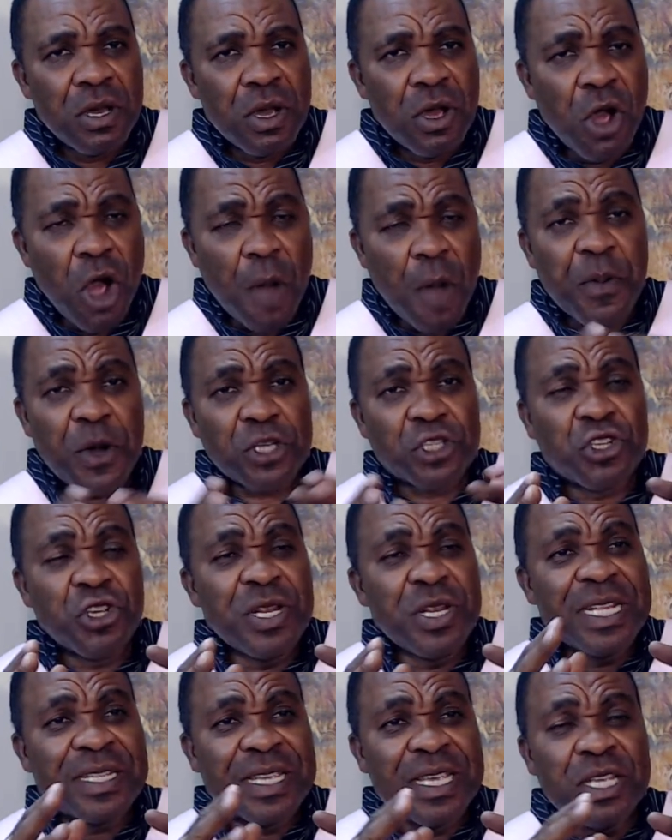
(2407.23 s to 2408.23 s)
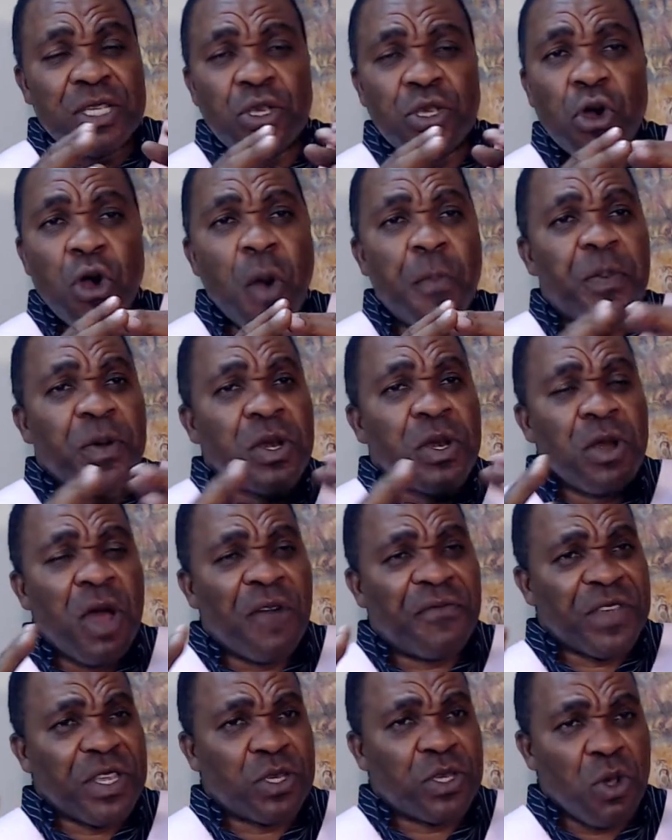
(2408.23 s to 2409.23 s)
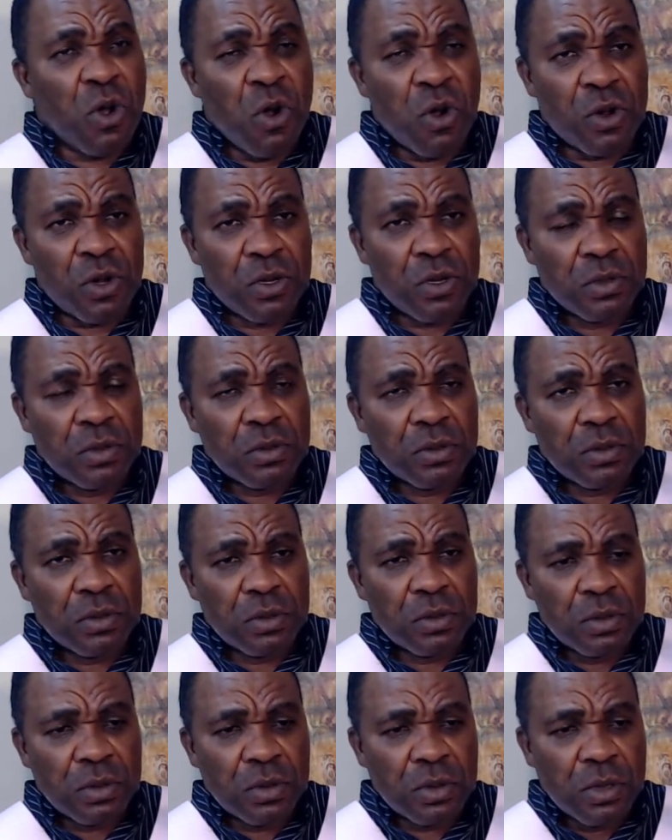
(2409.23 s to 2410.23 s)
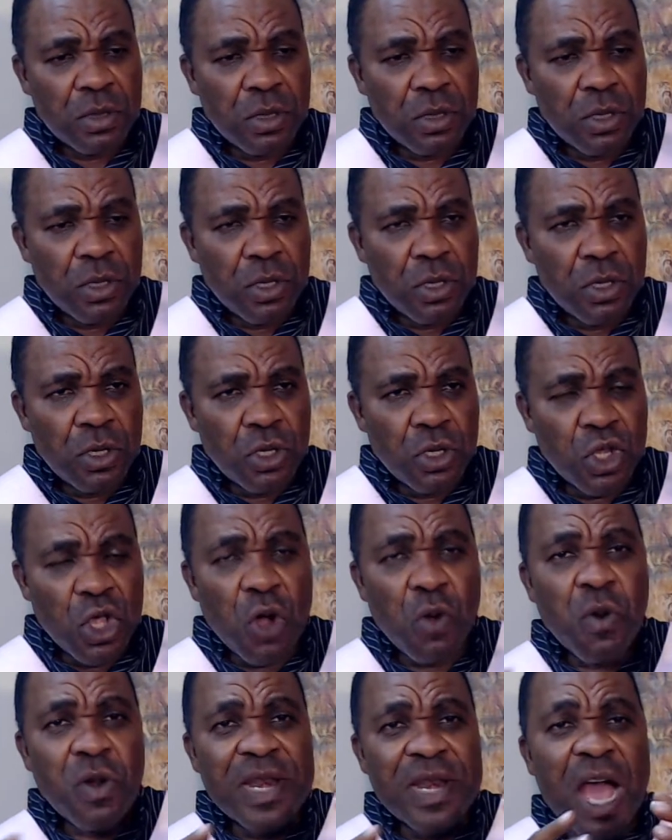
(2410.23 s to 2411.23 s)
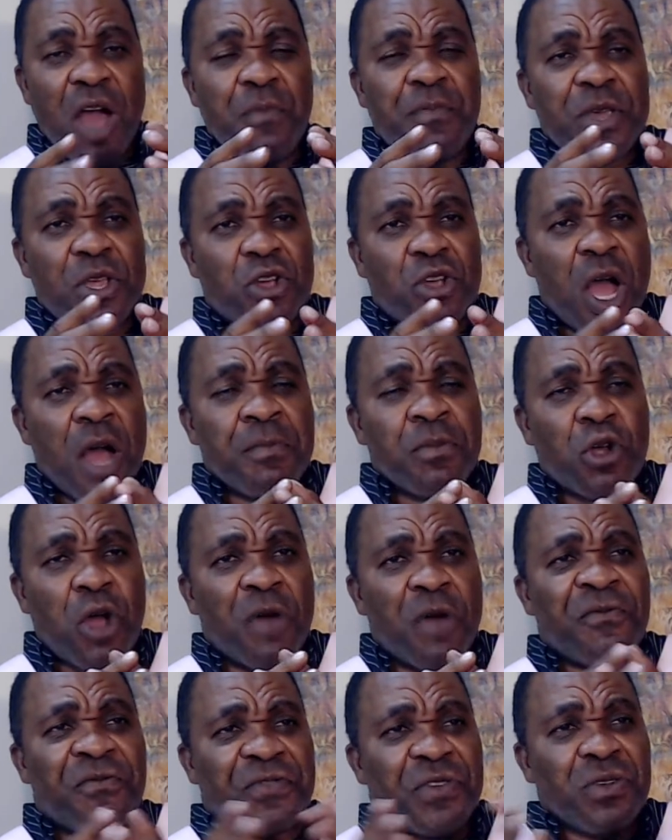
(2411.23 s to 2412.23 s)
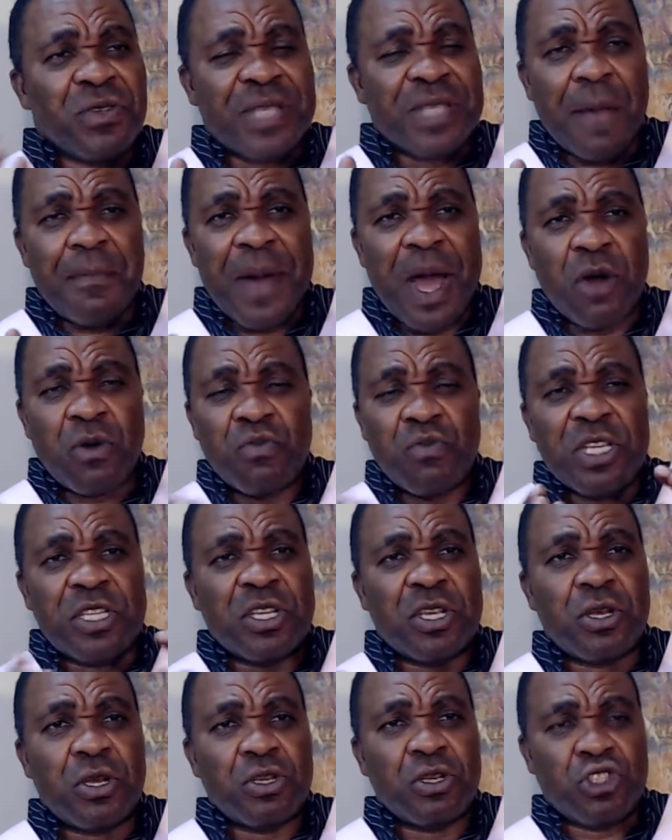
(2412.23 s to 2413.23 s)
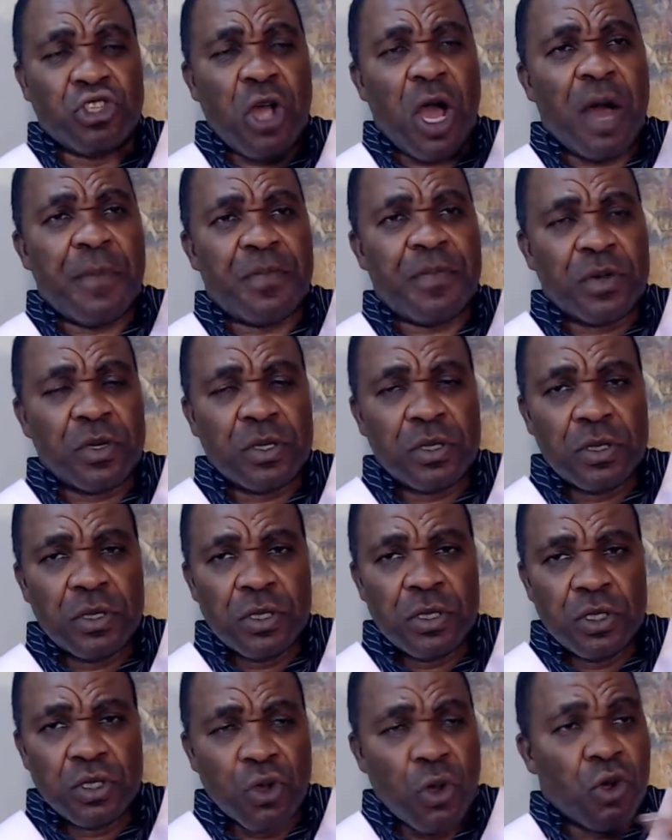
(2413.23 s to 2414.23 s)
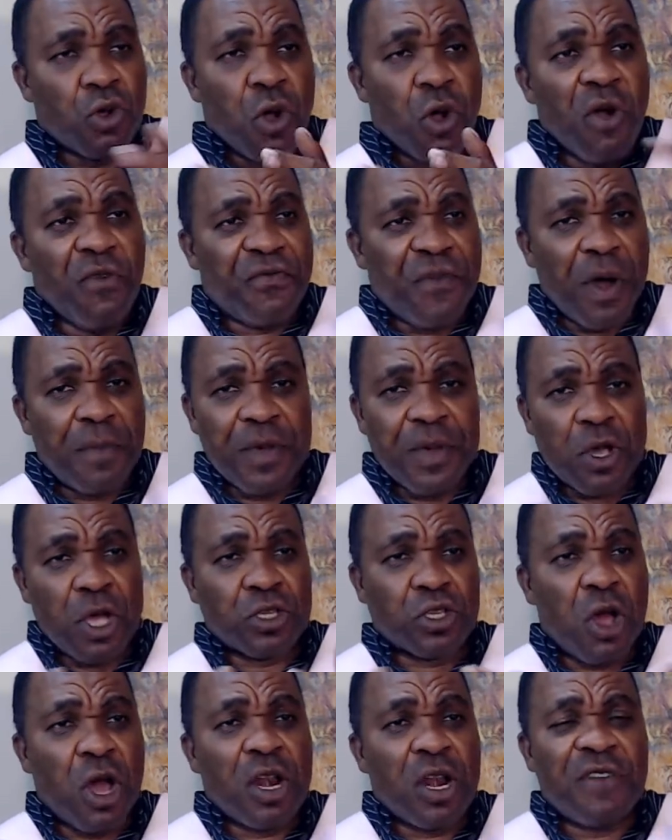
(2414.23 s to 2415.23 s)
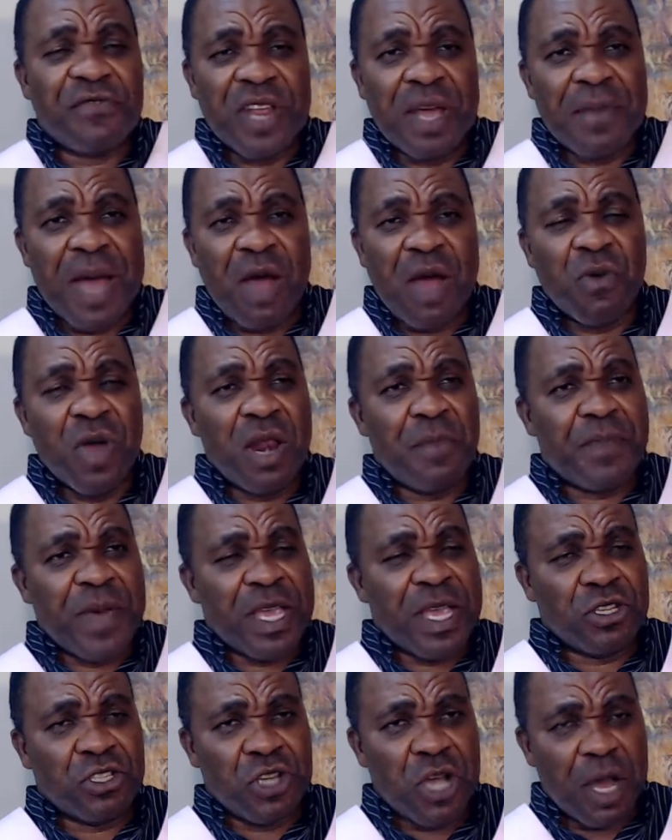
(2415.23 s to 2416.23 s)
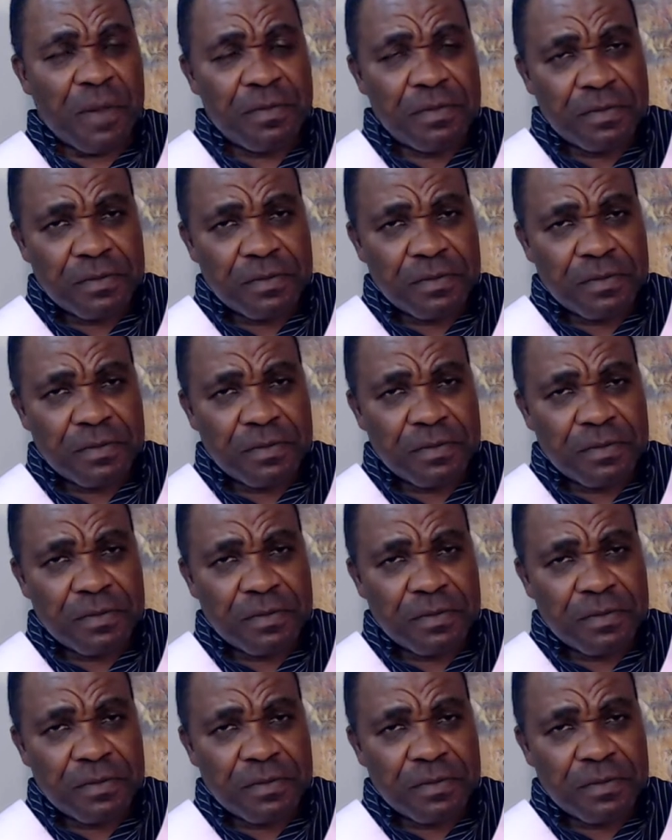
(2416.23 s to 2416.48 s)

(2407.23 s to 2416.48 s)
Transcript: Opportunities open of its own. You will now become confused about which job to go for because all of them are well-paying jobs.